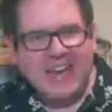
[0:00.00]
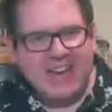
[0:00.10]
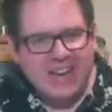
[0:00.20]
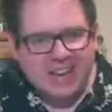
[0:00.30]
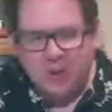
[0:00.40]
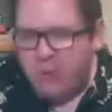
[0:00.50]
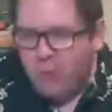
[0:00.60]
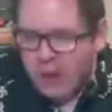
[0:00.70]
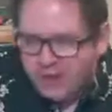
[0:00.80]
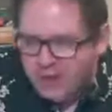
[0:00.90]
Hello,
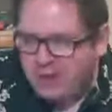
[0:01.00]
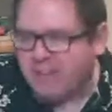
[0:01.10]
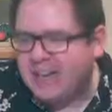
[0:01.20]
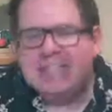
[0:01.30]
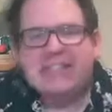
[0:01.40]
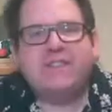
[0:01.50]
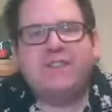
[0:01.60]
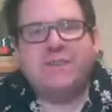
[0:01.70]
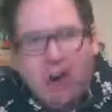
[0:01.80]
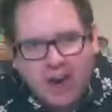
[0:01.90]
welcome. It
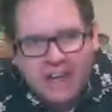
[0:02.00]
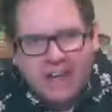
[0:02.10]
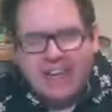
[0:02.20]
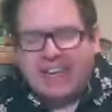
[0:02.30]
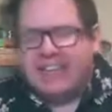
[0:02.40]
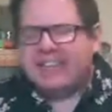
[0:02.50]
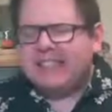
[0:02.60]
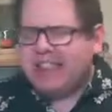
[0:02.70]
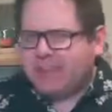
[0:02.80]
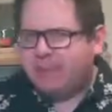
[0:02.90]
is Friday. It
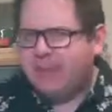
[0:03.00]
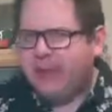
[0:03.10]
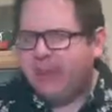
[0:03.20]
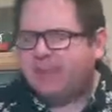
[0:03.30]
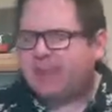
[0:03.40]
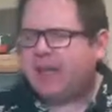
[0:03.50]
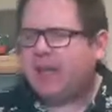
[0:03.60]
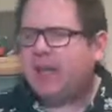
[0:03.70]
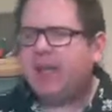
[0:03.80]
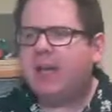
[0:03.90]
is 6 p.m. It's a
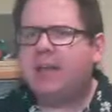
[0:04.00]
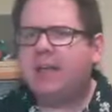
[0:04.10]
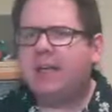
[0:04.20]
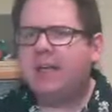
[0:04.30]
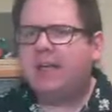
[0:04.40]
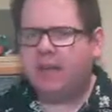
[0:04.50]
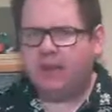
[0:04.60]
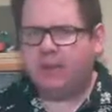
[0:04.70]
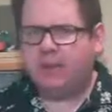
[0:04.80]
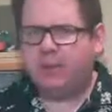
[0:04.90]
little earlier
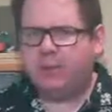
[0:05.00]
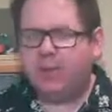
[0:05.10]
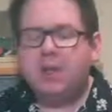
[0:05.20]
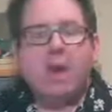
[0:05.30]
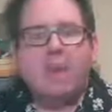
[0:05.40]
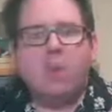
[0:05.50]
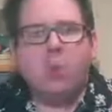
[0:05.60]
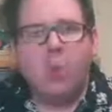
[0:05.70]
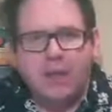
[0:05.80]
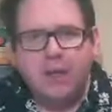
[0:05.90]
than usual,
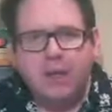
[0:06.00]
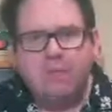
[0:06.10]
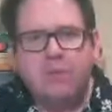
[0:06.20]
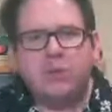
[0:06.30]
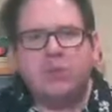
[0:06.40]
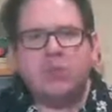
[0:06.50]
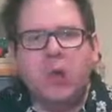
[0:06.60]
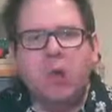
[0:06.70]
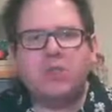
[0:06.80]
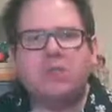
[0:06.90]
but welcome to
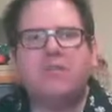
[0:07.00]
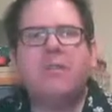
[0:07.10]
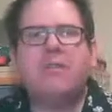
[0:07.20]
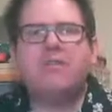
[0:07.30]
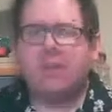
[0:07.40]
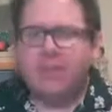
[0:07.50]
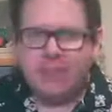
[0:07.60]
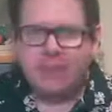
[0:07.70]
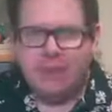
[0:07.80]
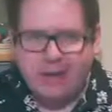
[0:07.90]
Songs from
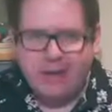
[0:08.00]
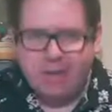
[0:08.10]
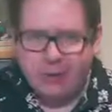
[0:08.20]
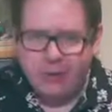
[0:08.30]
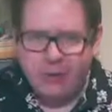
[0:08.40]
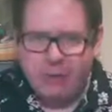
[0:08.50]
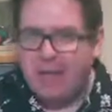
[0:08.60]
the Spare Room.